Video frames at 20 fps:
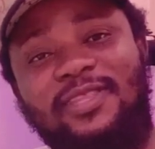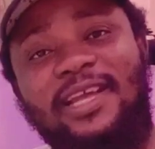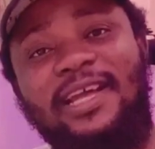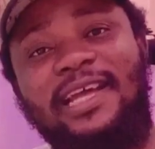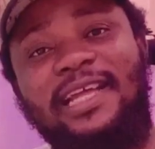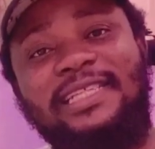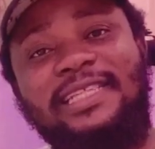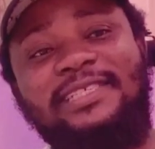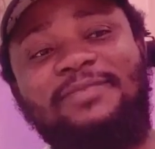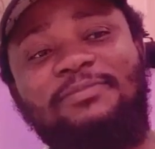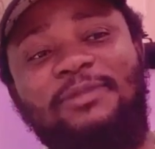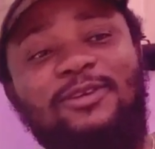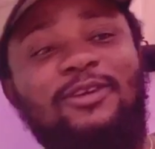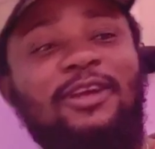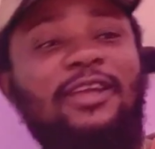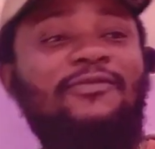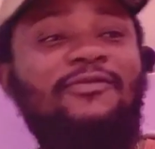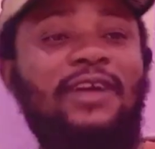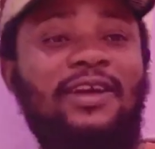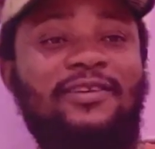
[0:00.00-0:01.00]
because if I
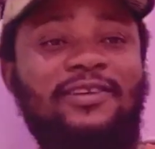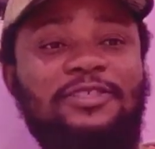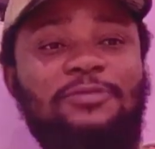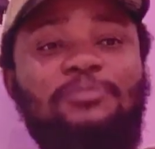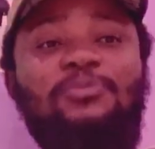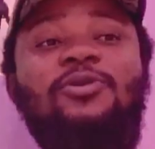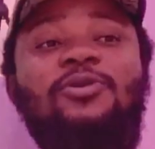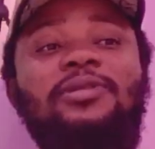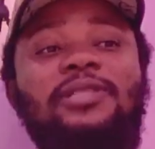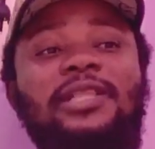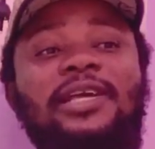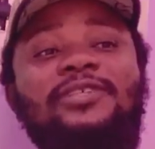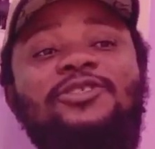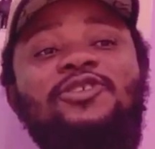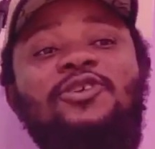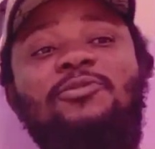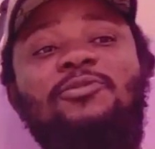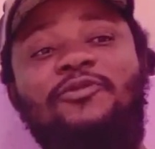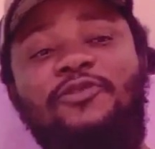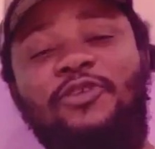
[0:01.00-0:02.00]
respond now, some of you
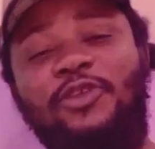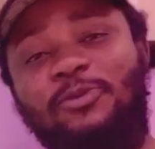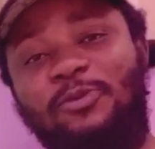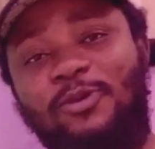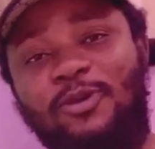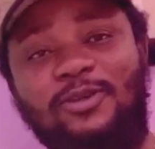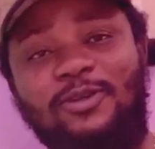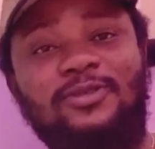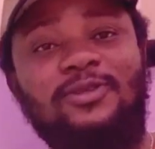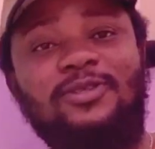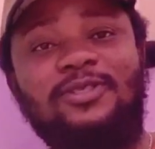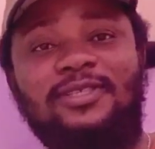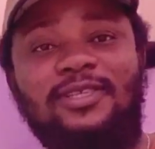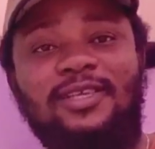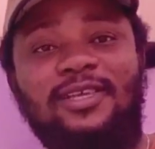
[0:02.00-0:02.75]
will also say